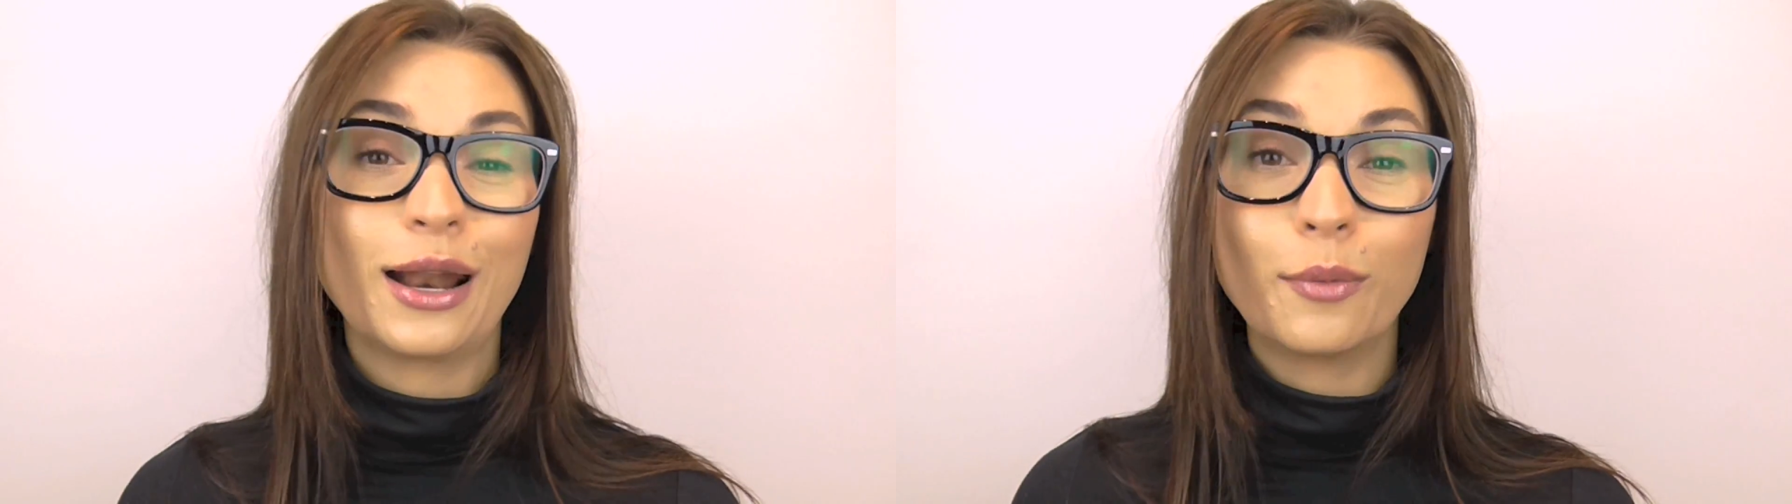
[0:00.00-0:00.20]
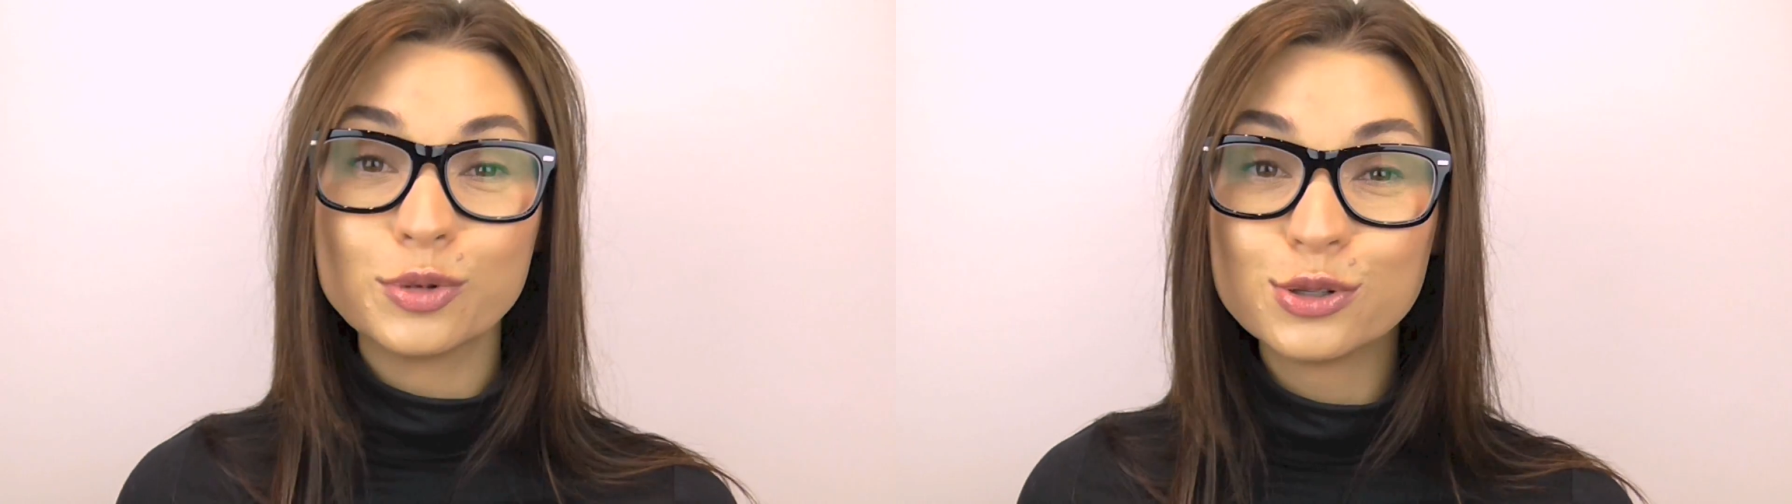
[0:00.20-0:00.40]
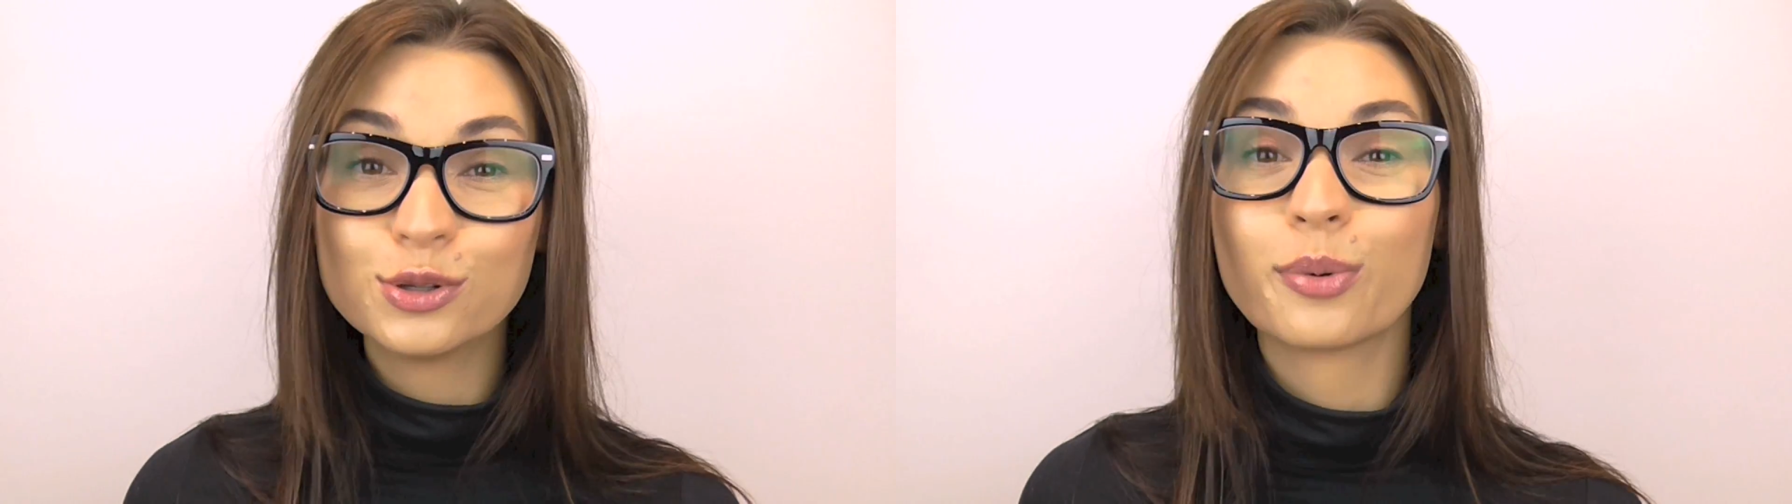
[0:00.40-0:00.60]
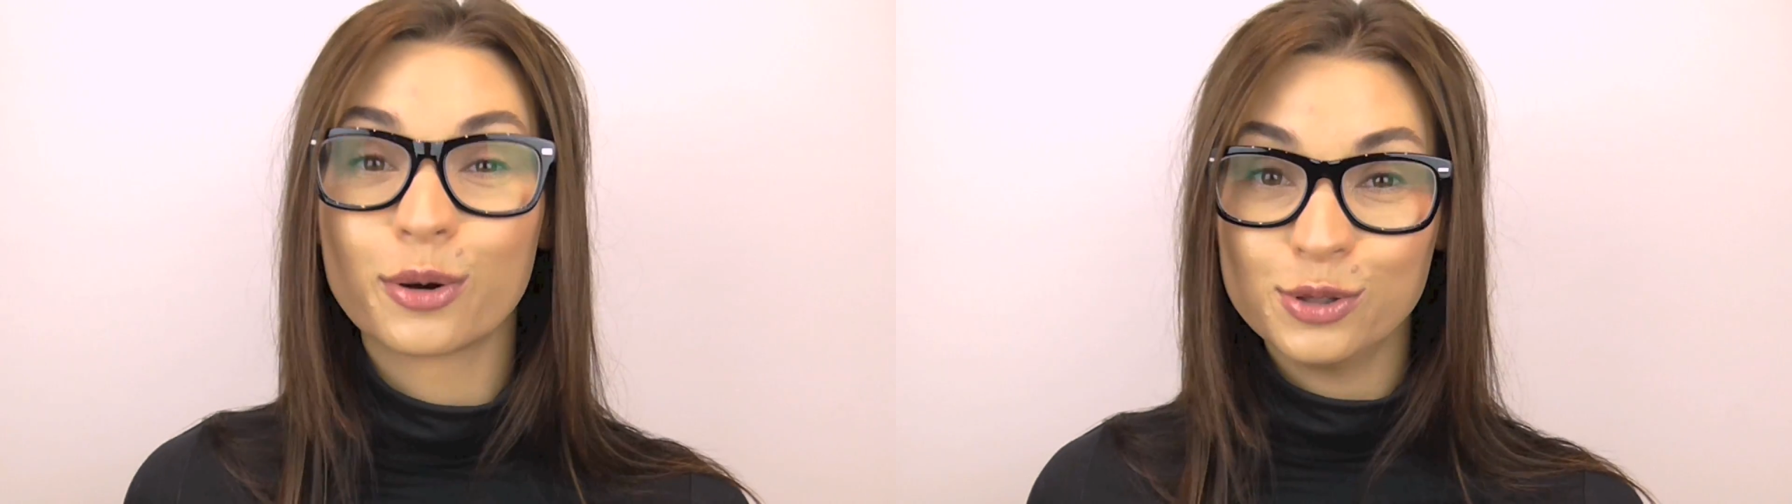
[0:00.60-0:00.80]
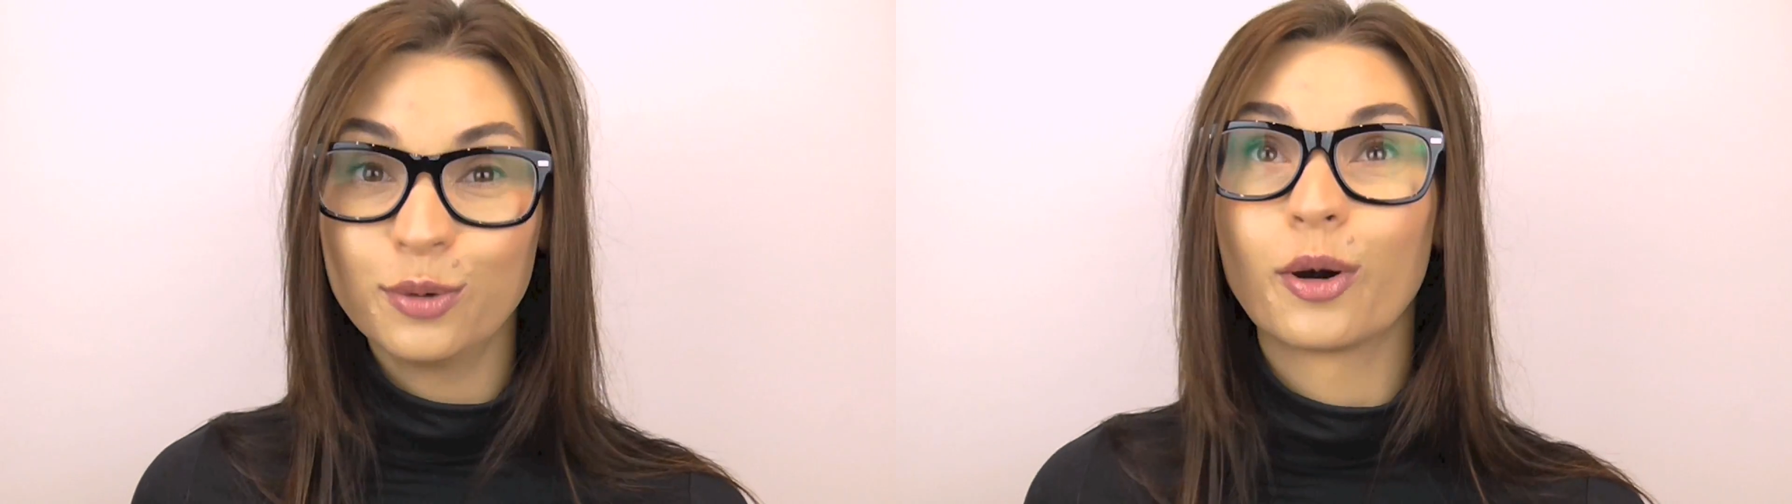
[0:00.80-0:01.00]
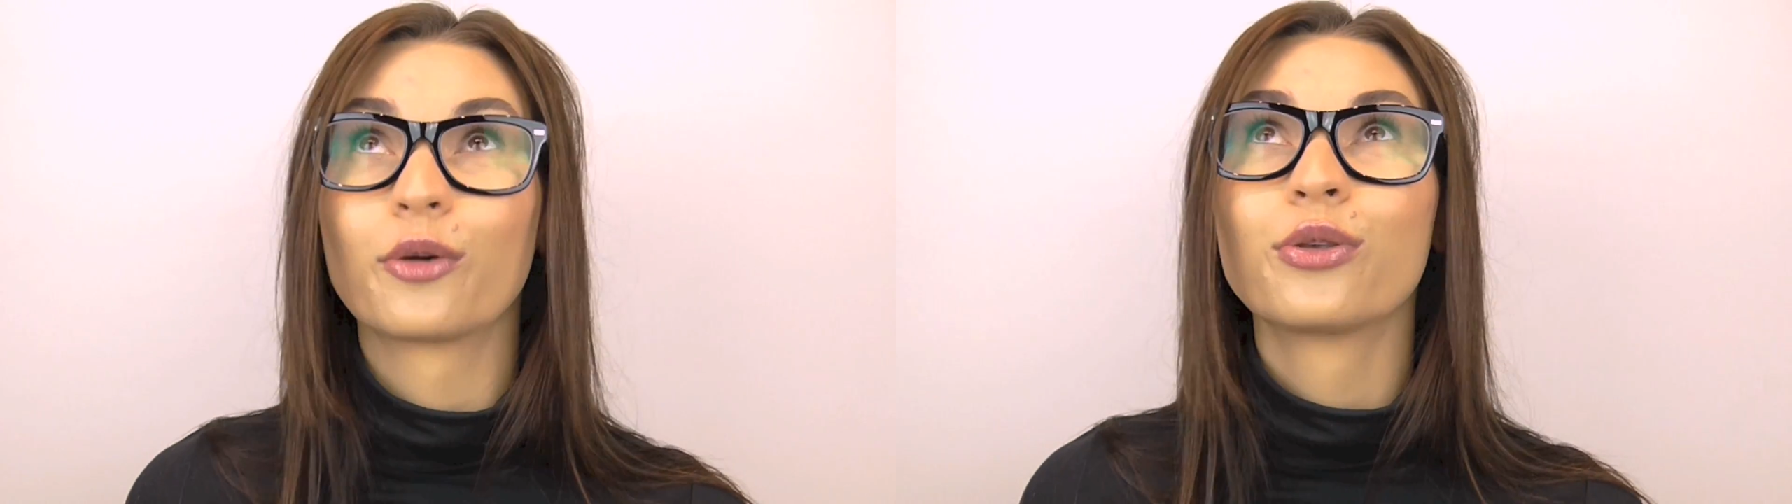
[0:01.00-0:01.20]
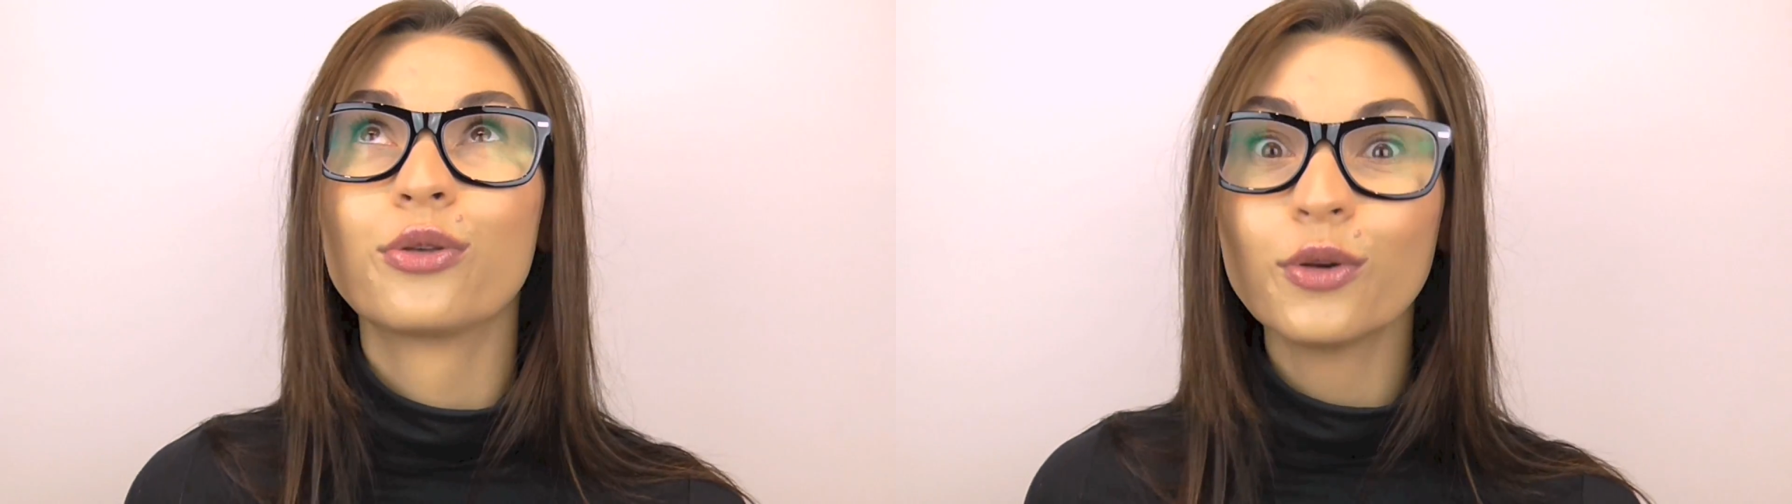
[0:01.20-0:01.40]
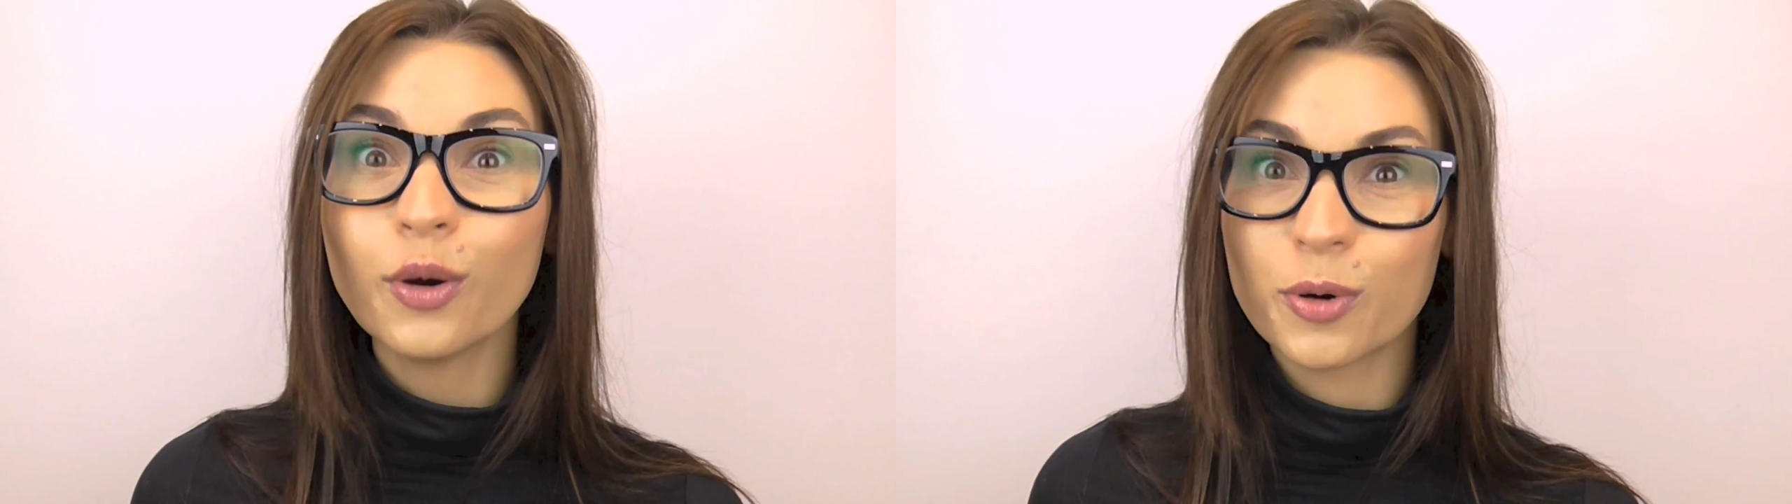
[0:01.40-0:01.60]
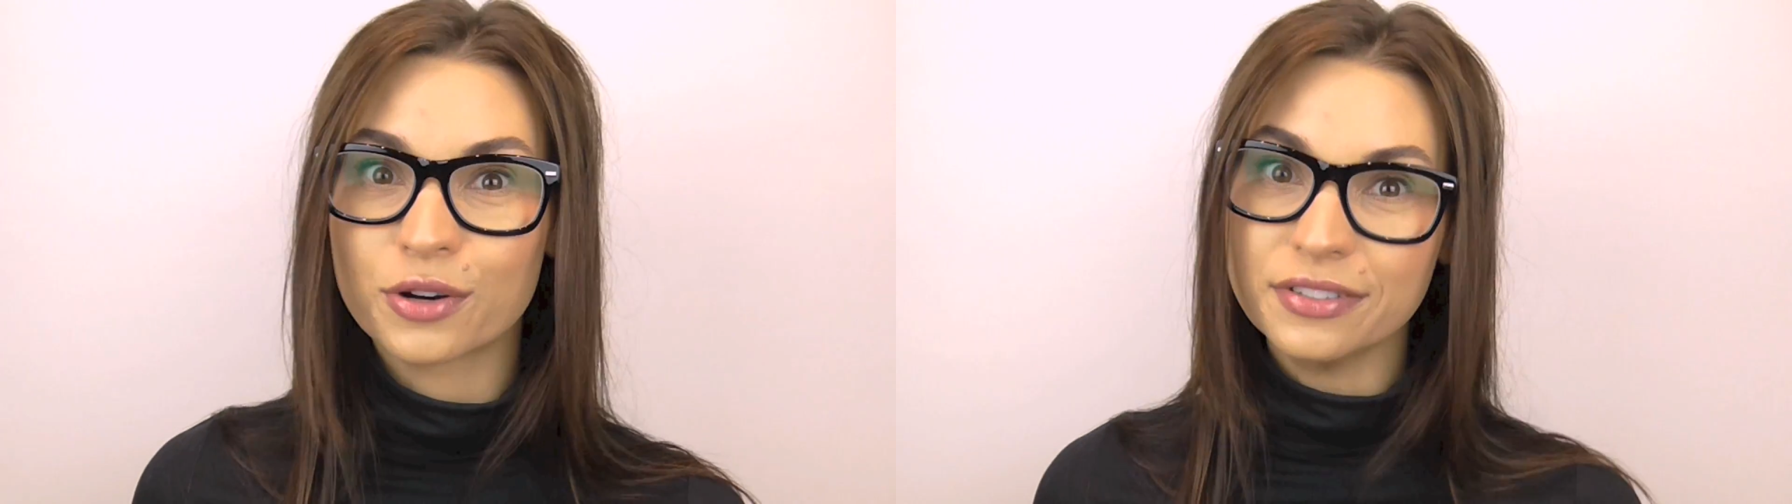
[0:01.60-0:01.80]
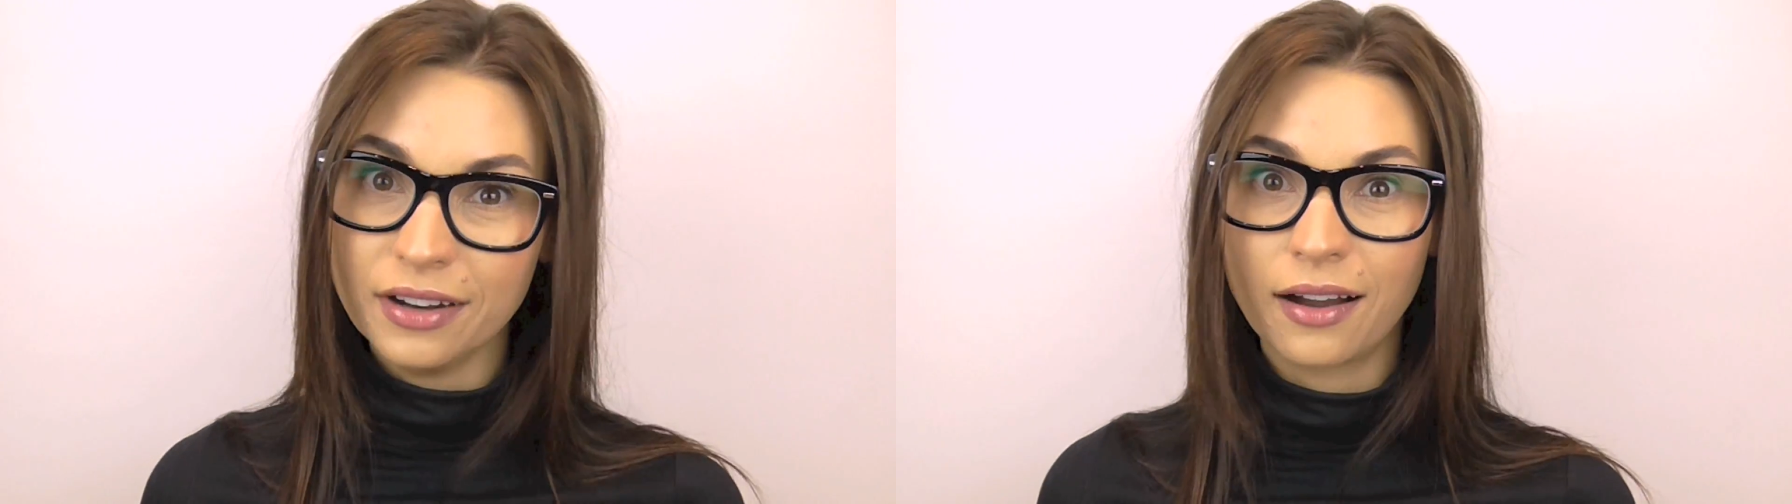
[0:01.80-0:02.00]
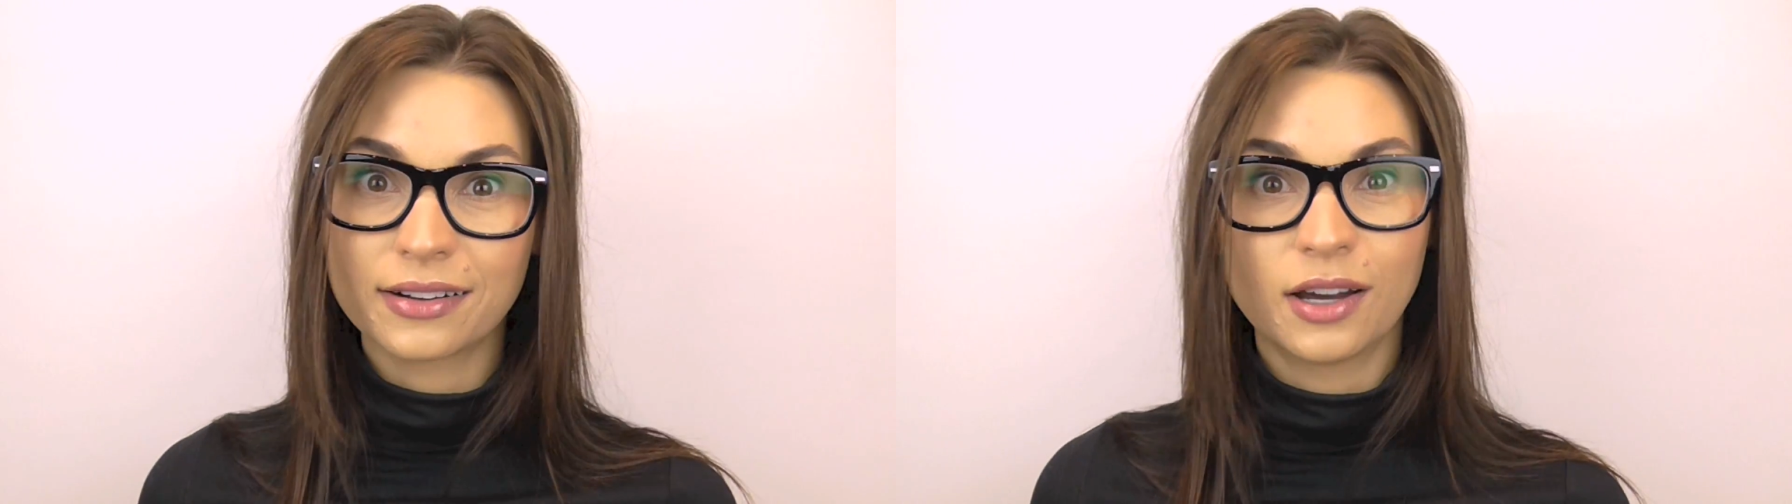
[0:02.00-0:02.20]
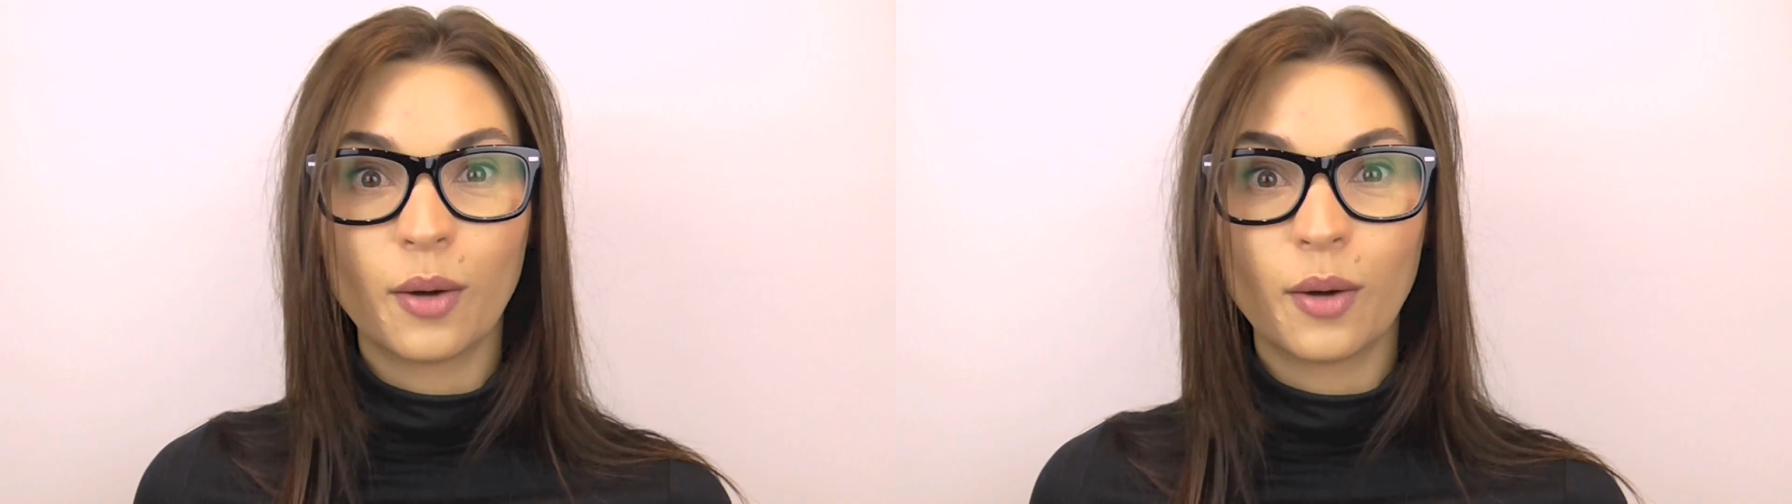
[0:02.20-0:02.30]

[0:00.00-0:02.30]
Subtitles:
and I'm super stocked